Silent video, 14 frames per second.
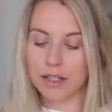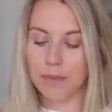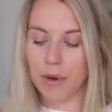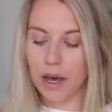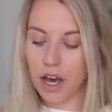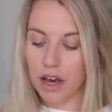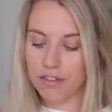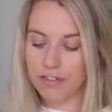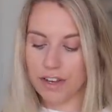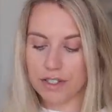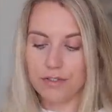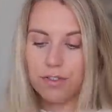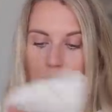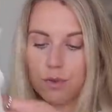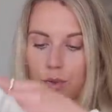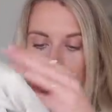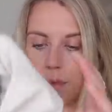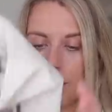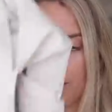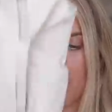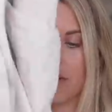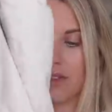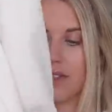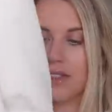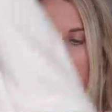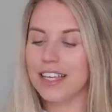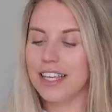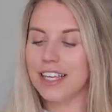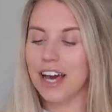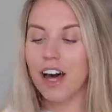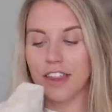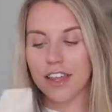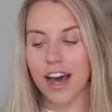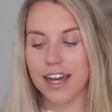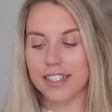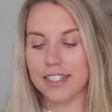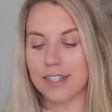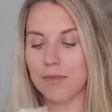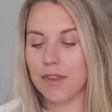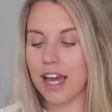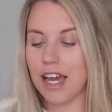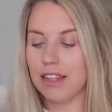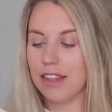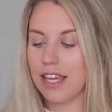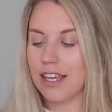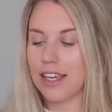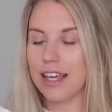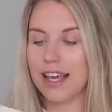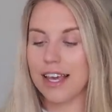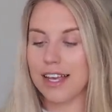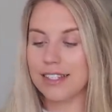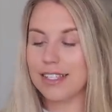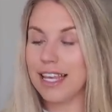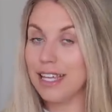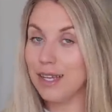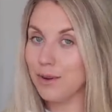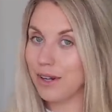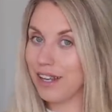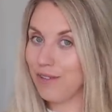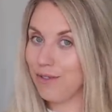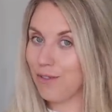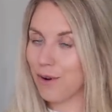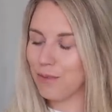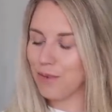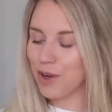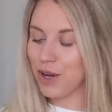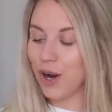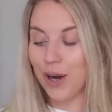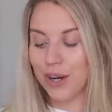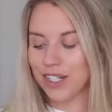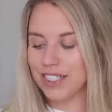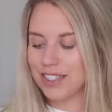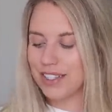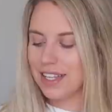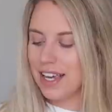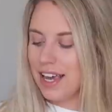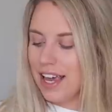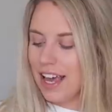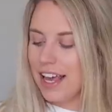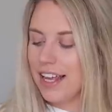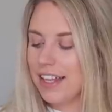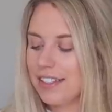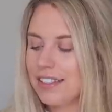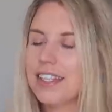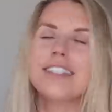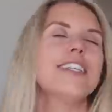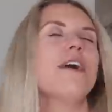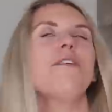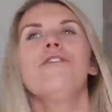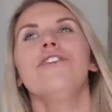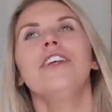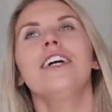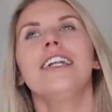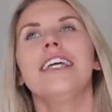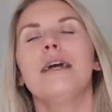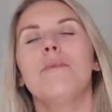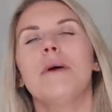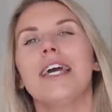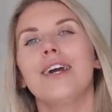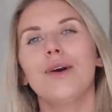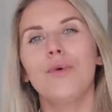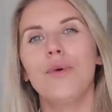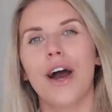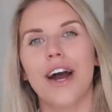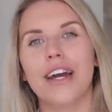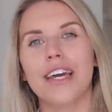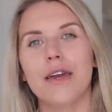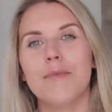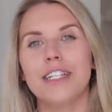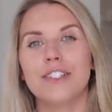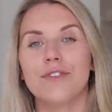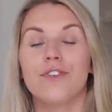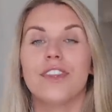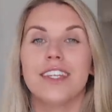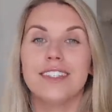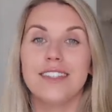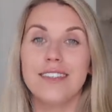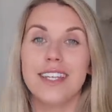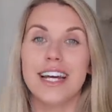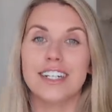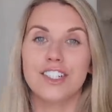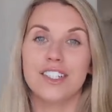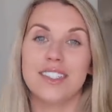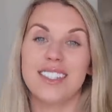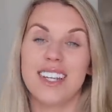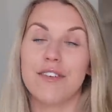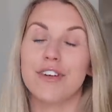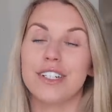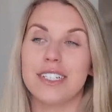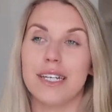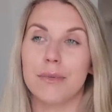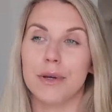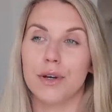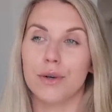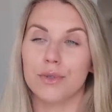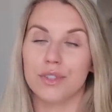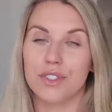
so perfect for the warmer months the other item that I think is equally from COS is definitely a bit quirky, a bit different. This is actually stereotypical